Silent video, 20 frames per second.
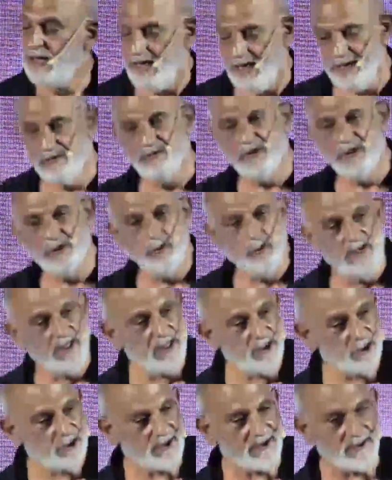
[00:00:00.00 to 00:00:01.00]
and
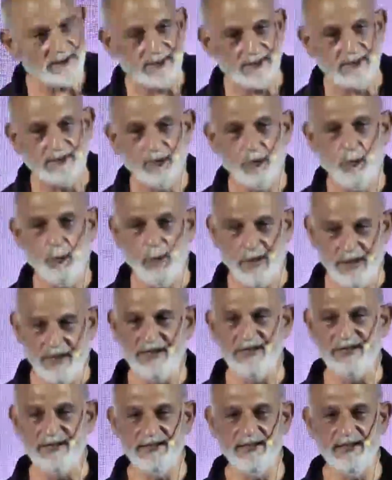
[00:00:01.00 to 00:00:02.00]
regulations when it
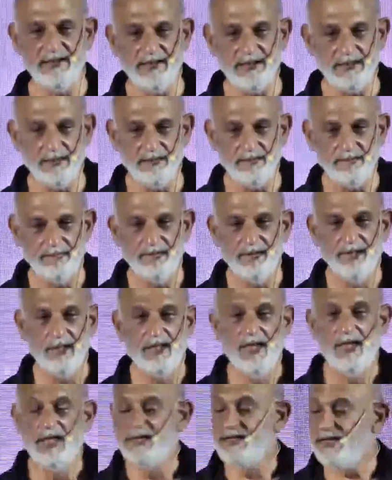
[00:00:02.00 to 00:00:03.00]
is needed.
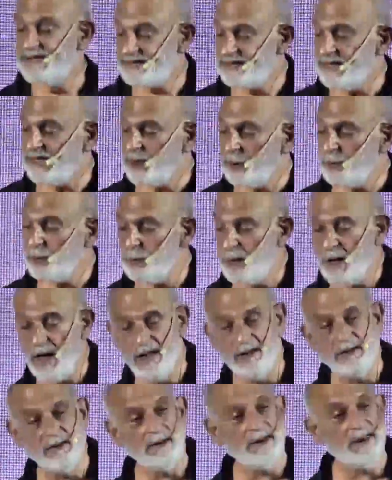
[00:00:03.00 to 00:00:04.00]
The second one